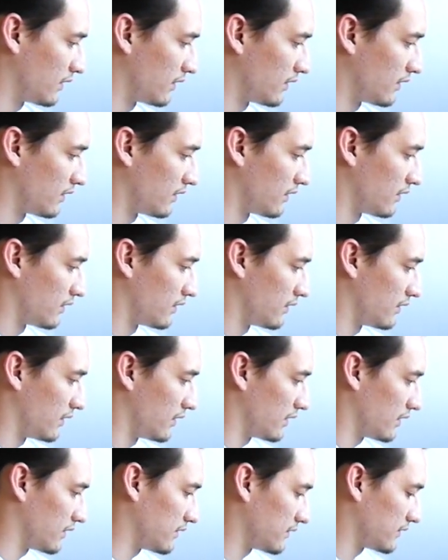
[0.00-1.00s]
Yeah,
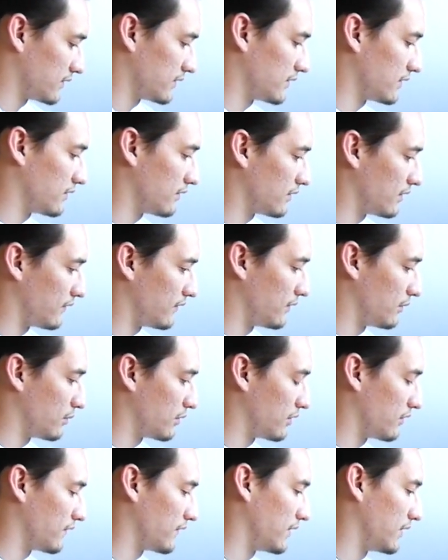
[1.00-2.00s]
so if you go up
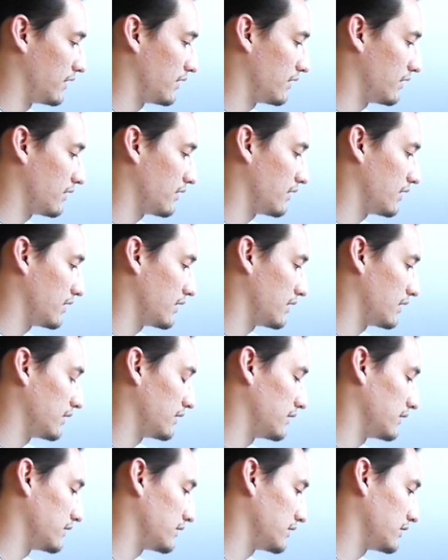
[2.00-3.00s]
here, and it
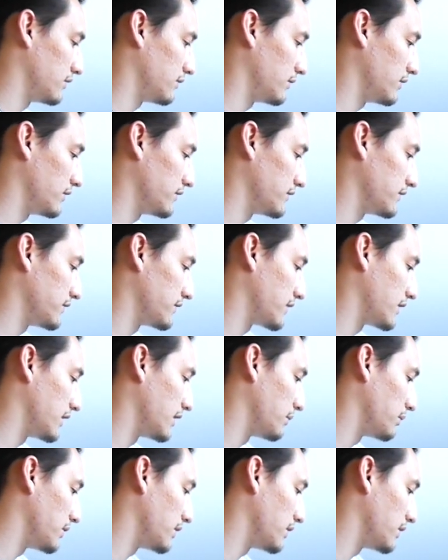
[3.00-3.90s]
should be able to clip in.